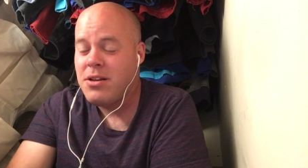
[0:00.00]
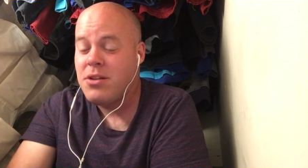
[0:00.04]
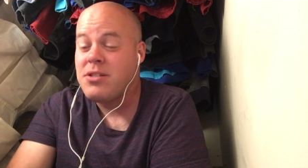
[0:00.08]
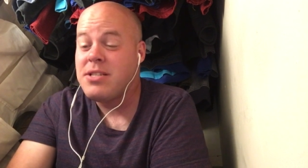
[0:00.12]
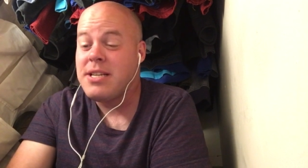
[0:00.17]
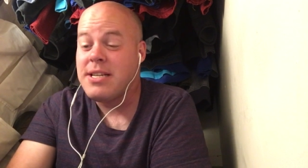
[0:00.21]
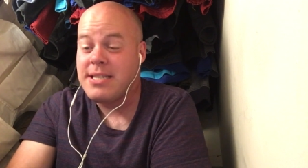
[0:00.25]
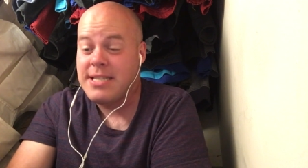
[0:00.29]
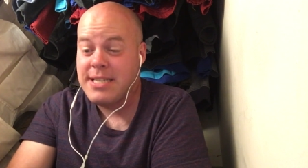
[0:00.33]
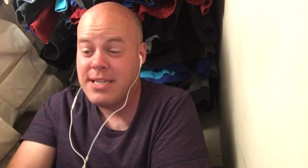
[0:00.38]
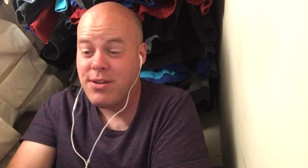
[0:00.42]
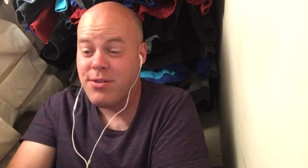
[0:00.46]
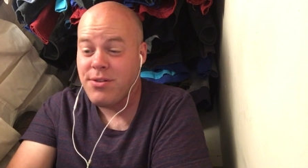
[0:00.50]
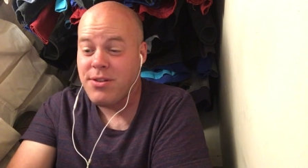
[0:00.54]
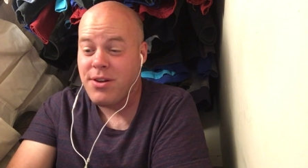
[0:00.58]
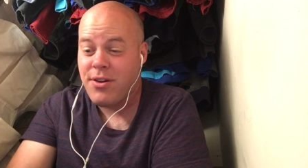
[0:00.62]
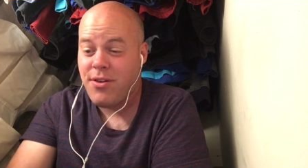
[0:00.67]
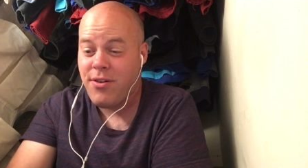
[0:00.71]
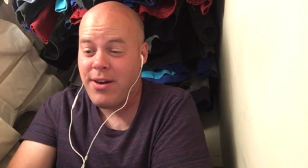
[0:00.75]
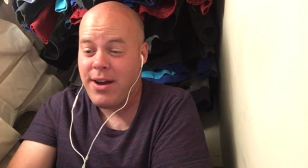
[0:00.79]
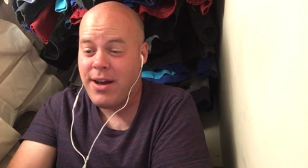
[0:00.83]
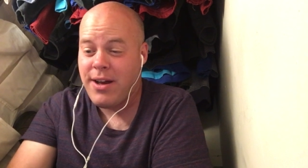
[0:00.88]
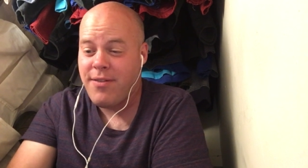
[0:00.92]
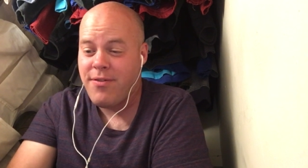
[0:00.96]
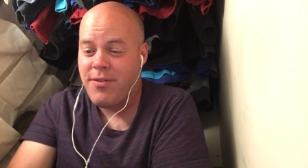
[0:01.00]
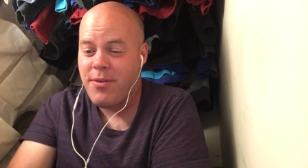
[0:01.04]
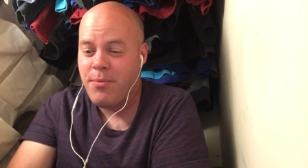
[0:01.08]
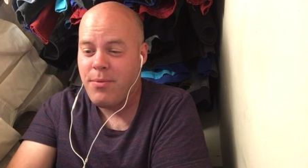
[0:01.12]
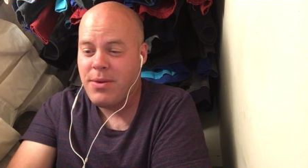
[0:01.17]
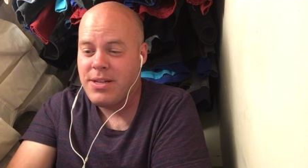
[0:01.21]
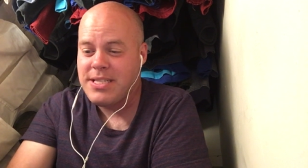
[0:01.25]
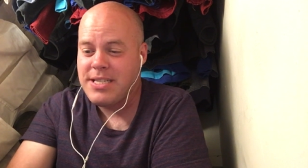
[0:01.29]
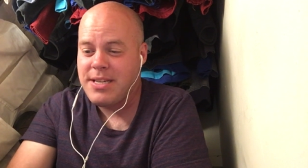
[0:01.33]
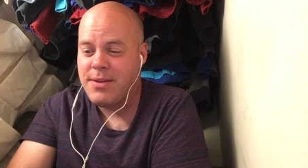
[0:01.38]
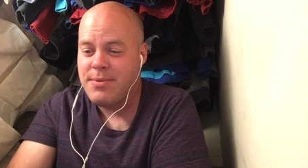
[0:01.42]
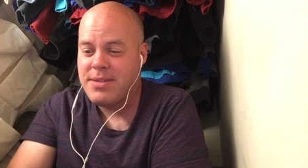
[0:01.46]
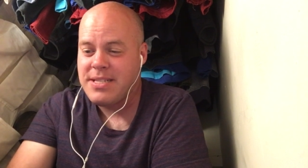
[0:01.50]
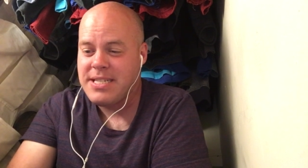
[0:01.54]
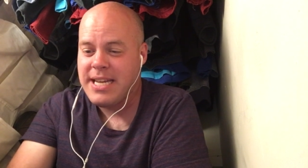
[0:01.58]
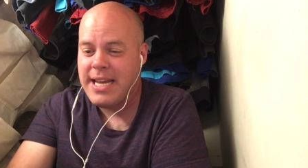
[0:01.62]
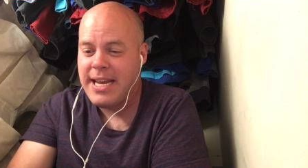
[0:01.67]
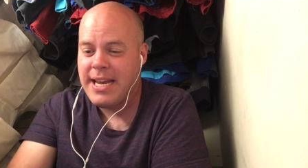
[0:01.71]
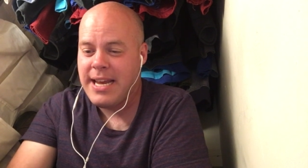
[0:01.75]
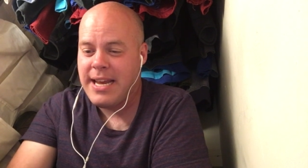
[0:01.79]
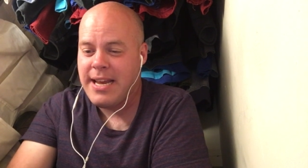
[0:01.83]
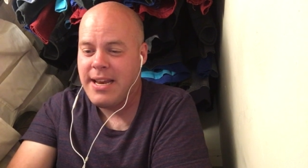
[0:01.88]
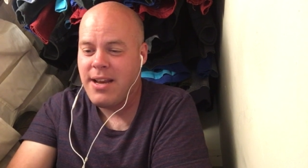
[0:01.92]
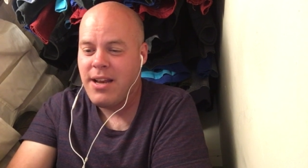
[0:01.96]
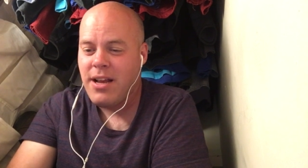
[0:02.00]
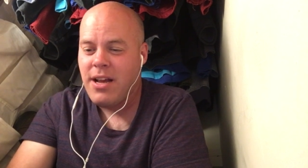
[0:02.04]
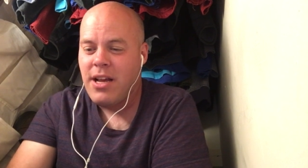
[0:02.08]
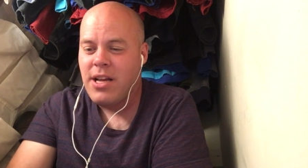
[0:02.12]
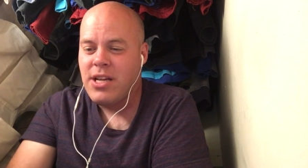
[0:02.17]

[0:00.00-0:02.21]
to till the ground from whence he was taken.